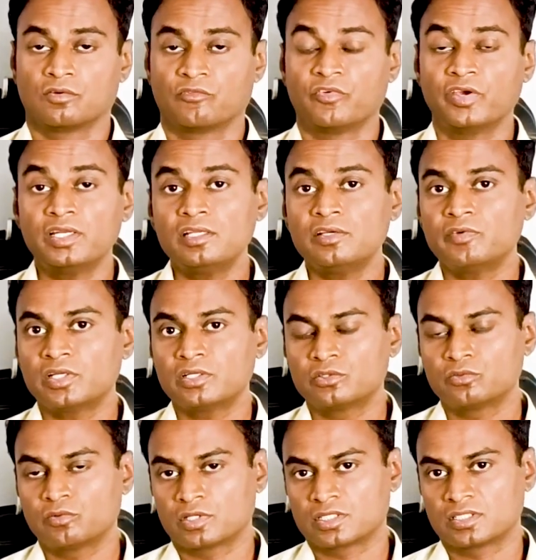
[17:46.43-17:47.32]
whenever
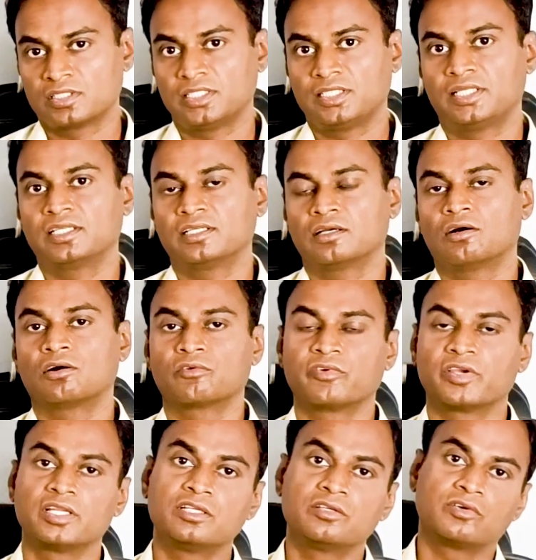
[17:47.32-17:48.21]
you are sitting or
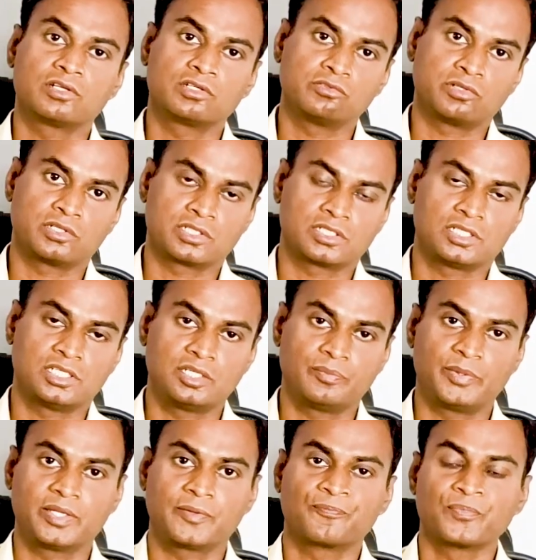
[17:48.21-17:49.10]
whenever you are
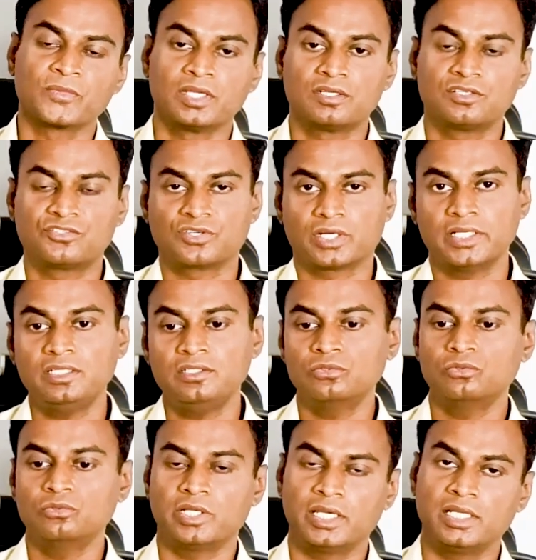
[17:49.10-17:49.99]
sleeping, try
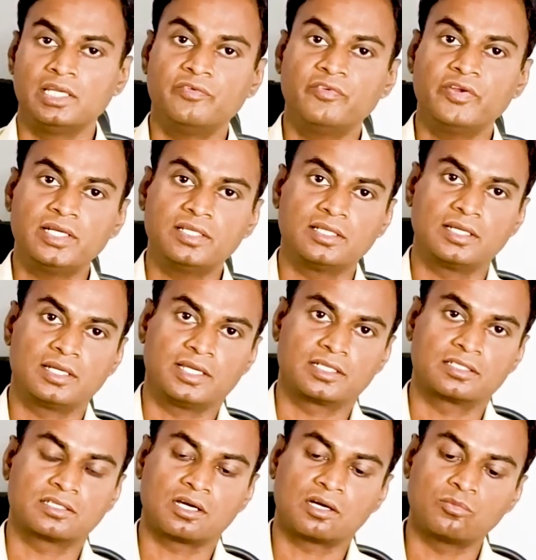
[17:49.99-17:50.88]
to elevate the
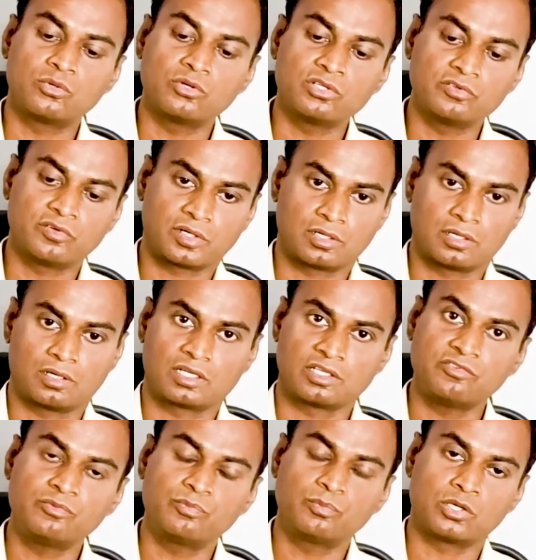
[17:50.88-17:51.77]
legs above your heart
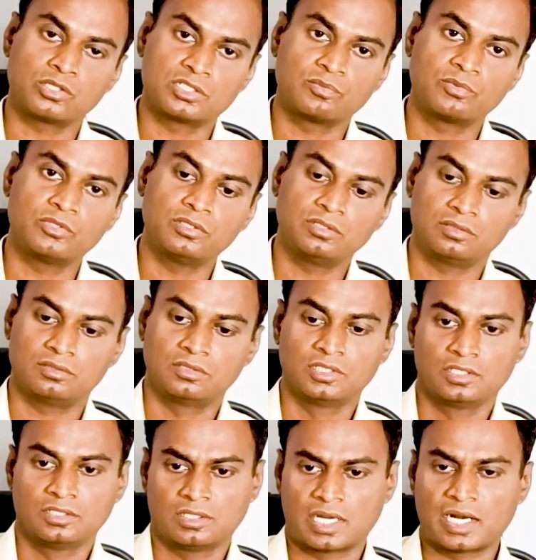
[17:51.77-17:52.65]
if possible.
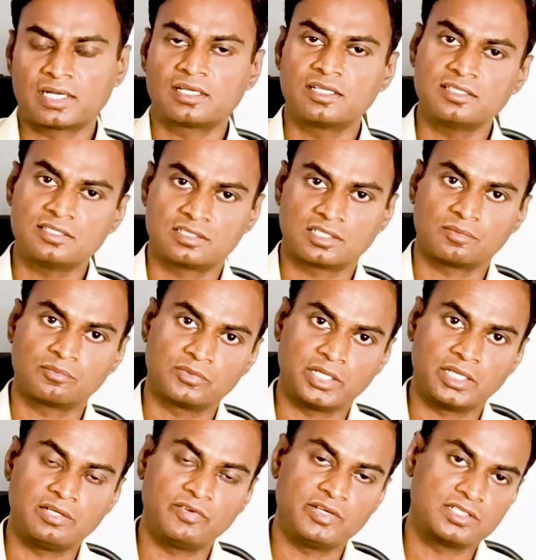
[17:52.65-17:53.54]
At least some
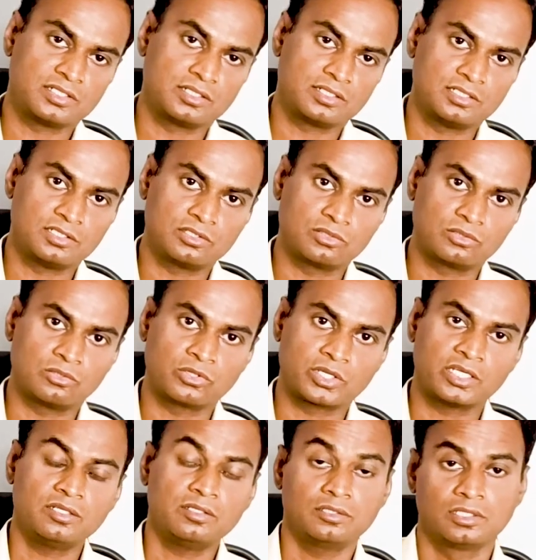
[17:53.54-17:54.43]
elevation is
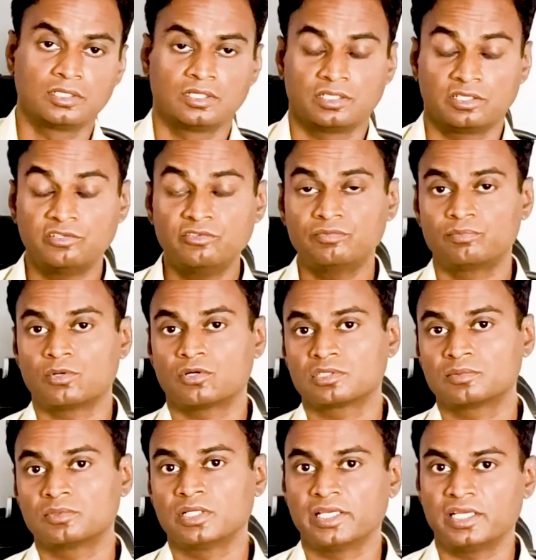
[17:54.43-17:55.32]
okay. If
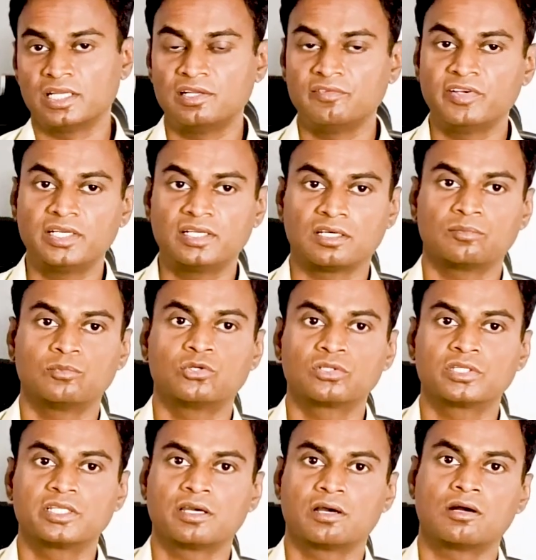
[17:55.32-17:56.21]
possible, elevate
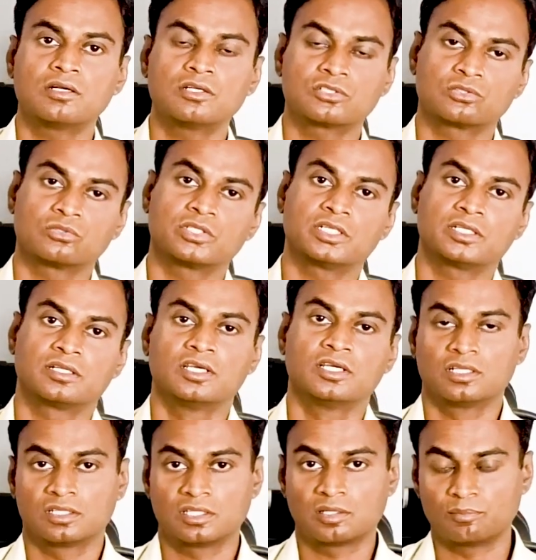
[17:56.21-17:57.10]
above the heart so that
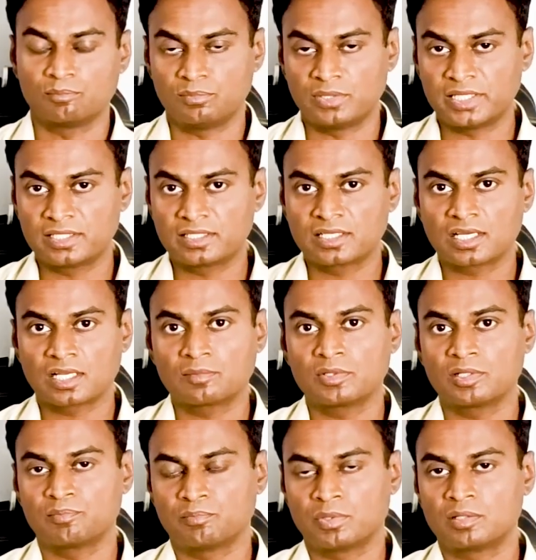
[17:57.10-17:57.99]
the blood can
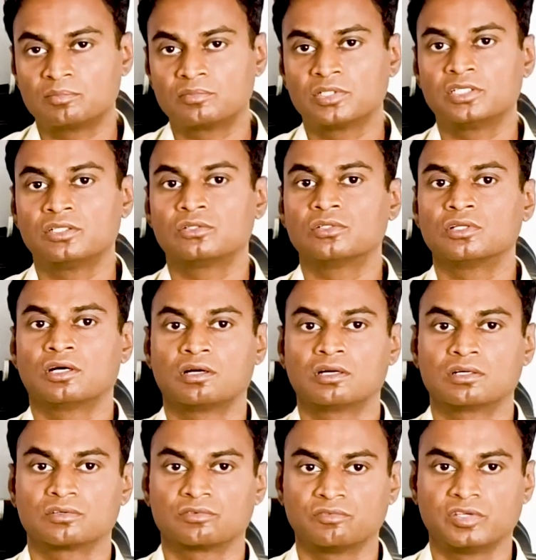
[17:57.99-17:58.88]
be pumped into the
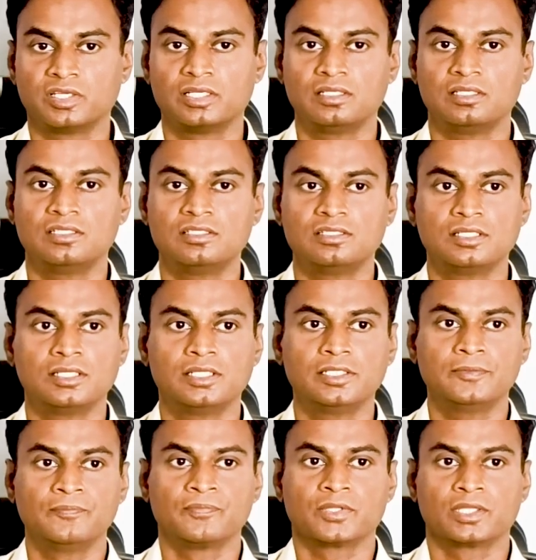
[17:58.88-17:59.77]
heart very
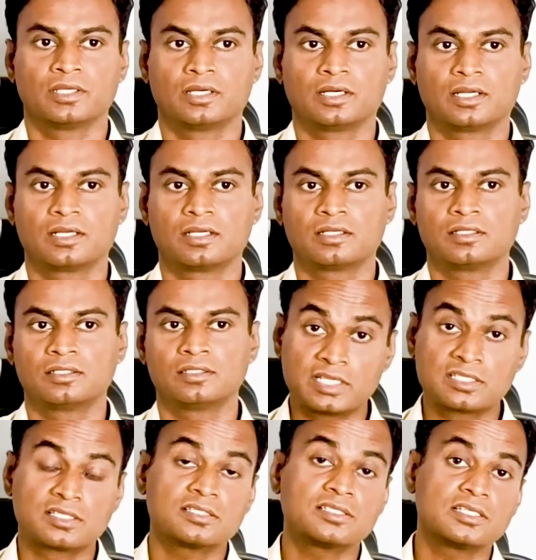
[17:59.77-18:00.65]
easily. And
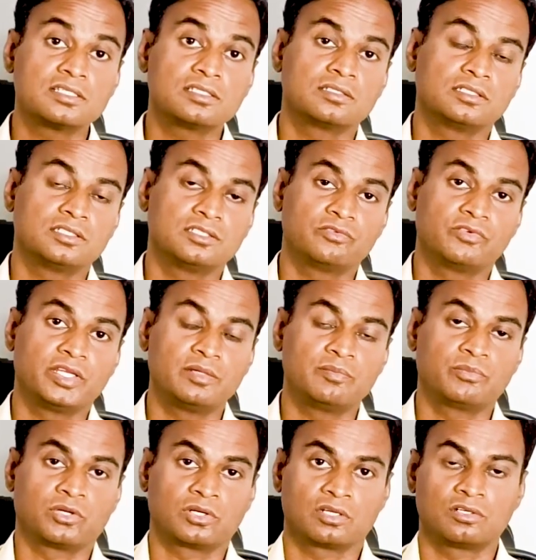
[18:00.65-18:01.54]
exercise is very
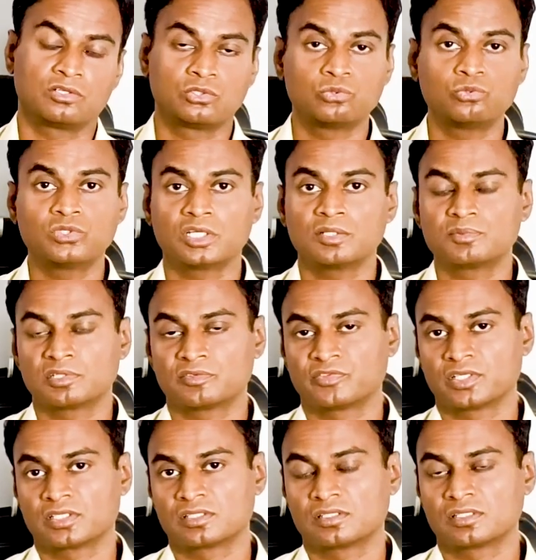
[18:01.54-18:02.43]
important. Two types
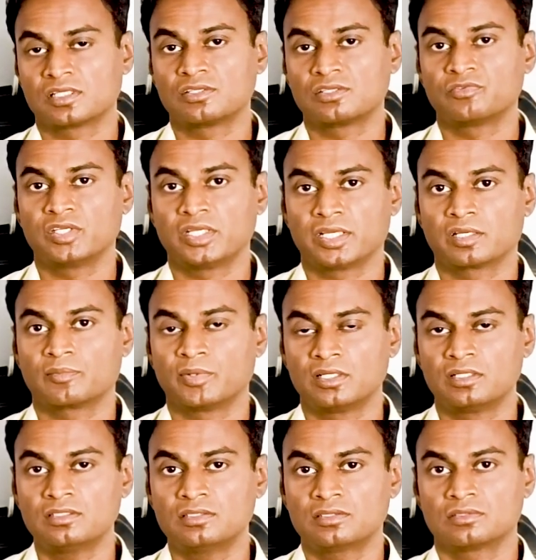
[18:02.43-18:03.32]
of exercise we
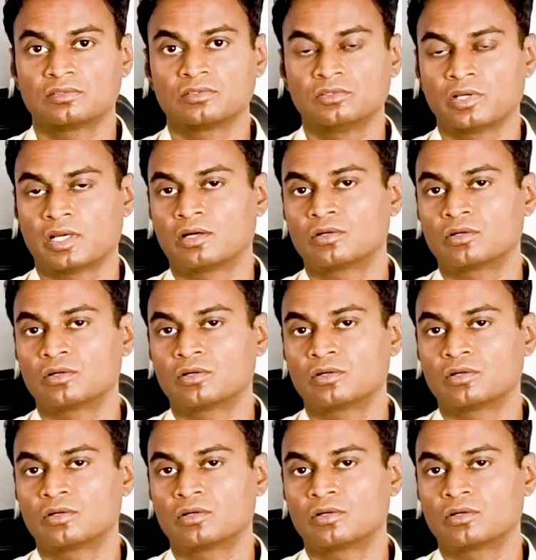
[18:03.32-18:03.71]
recommend is you